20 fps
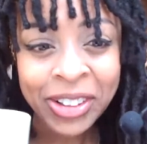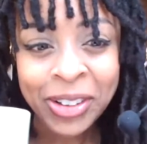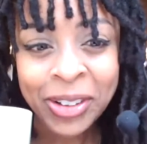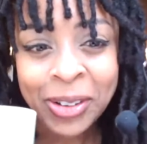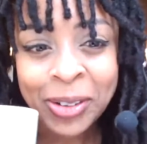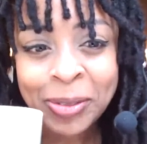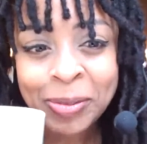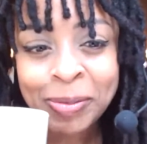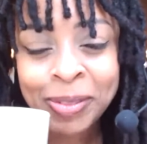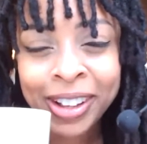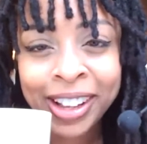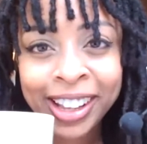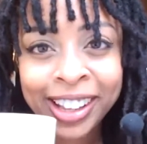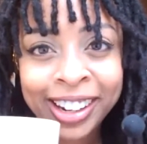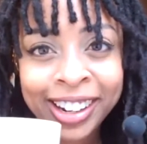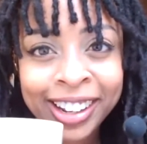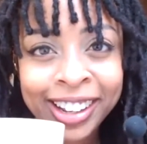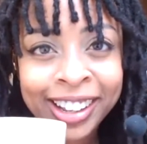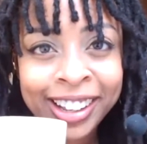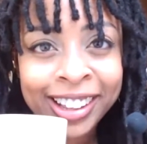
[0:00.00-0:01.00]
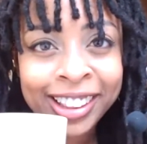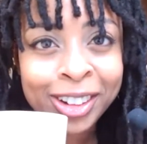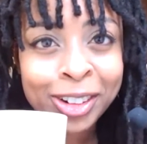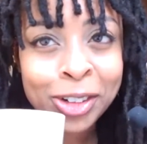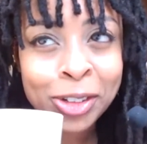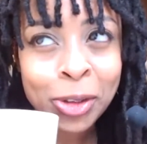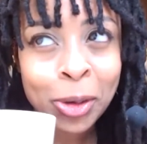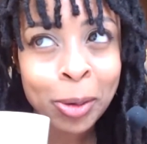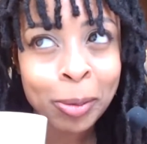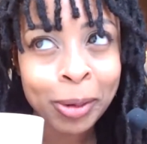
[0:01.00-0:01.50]
But there's
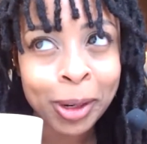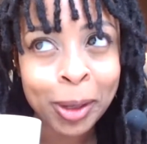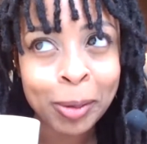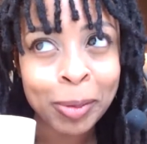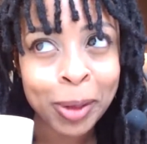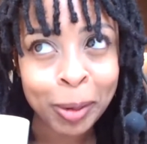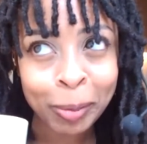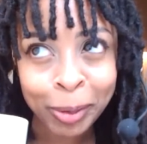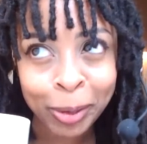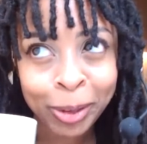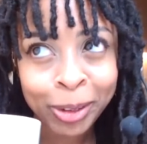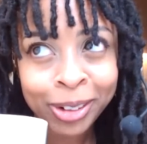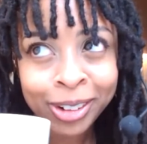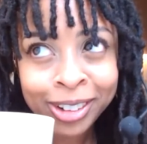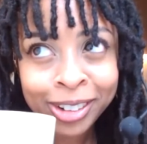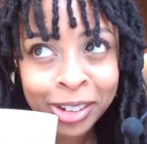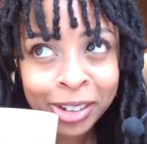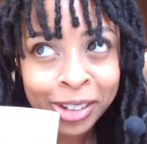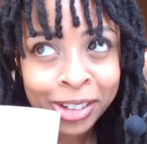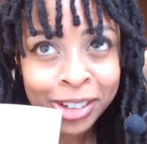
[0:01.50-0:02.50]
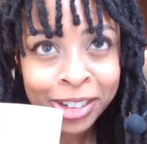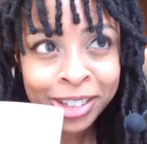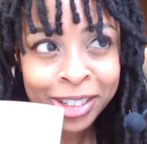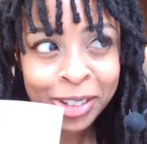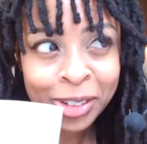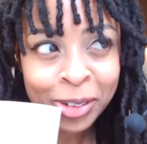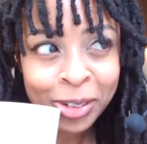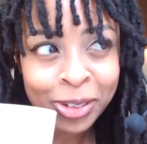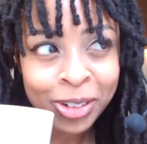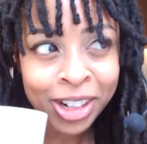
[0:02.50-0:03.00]
so many people just
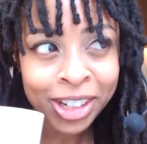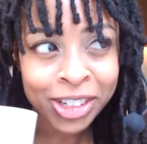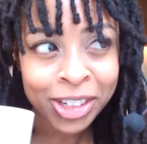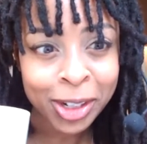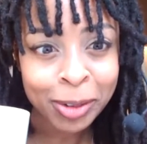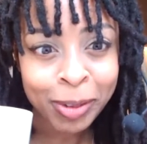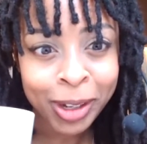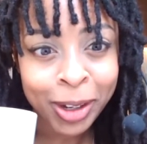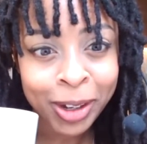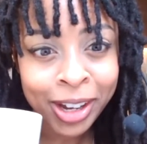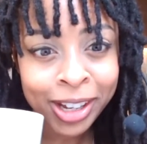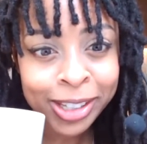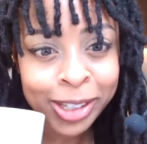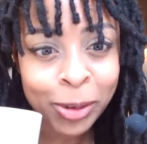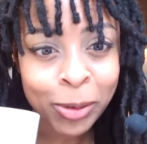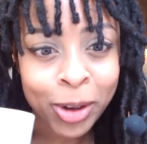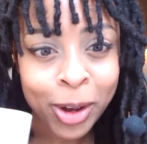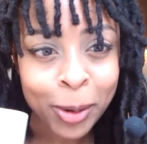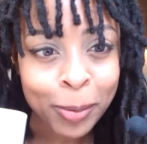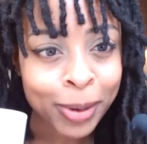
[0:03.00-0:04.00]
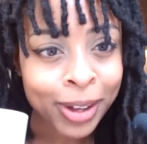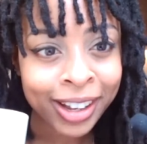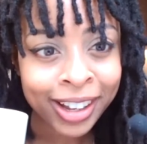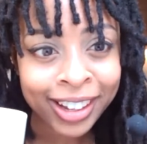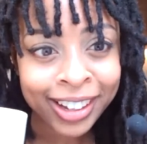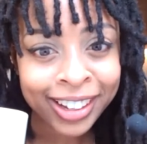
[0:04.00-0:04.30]
watching me as I walk by.